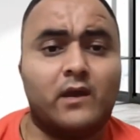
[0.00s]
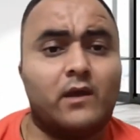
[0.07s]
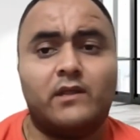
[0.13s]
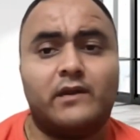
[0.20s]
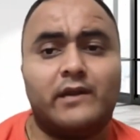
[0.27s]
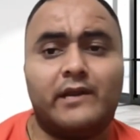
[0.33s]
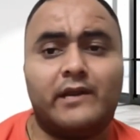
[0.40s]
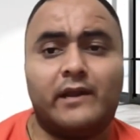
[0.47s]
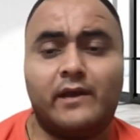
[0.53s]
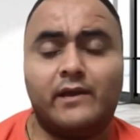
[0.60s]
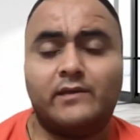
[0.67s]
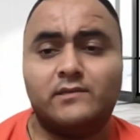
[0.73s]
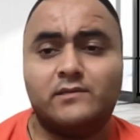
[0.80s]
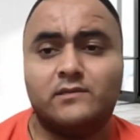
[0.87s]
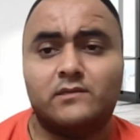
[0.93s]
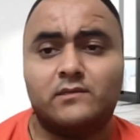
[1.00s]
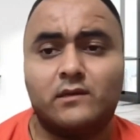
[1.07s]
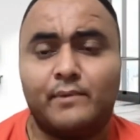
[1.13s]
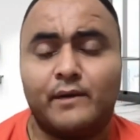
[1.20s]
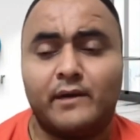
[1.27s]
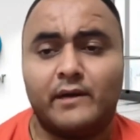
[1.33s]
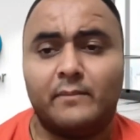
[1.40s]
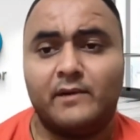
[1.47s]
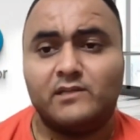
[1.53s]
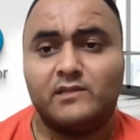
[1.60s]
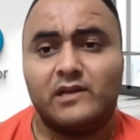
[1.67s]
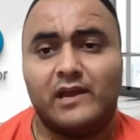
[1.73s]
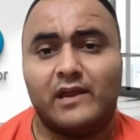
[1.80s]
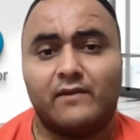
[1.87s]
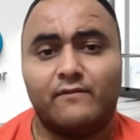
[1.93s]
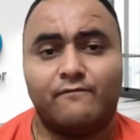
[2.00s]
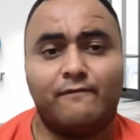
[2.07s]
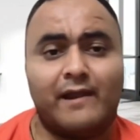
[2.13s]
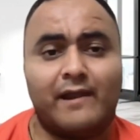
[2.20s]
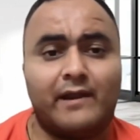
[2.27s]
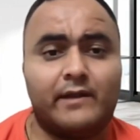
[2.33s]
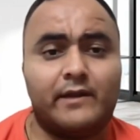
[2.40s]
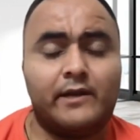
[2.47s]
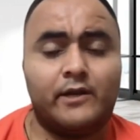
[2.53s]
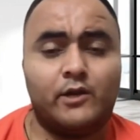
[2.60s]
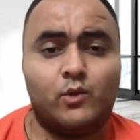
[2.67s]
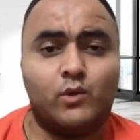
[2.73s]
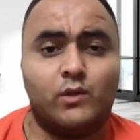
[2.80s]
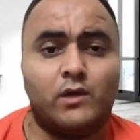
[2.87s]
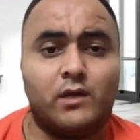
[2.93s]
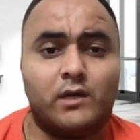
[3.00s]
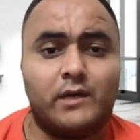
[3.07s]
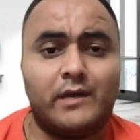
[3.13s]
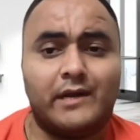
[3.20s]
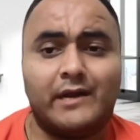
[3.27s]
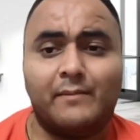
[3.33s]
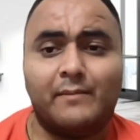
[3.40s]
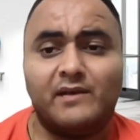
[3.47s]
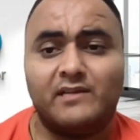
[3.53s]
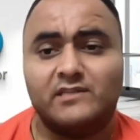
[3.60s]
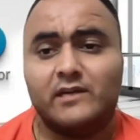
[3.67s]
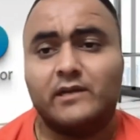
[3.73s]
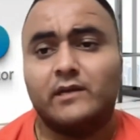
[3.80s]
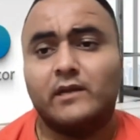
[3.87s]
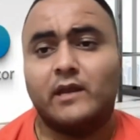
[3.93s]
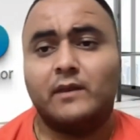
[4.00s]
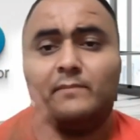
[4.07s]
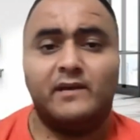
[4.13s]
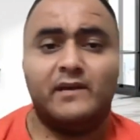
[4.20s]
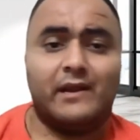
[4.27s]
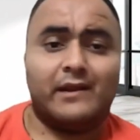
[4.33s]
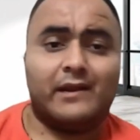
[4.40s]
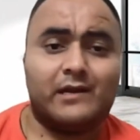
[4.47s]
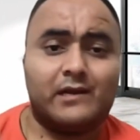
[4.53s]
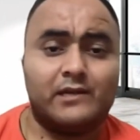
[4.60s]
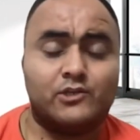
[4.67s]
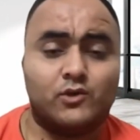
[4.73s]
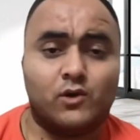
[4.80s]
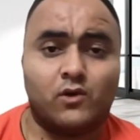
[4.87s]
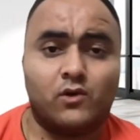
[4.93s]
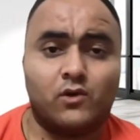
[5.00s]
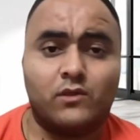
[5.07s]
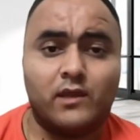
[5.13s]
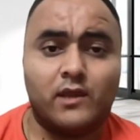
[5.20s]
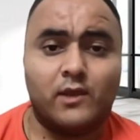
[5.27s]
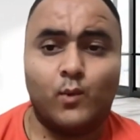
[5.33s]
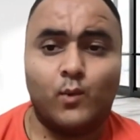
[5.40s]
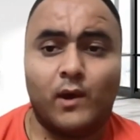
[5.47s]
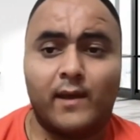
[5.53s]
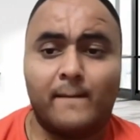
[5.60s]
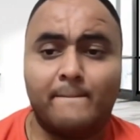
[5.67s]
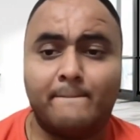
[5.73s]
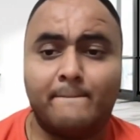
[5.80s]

The data is pretty much like flat into the database and can be directly shown on the UI.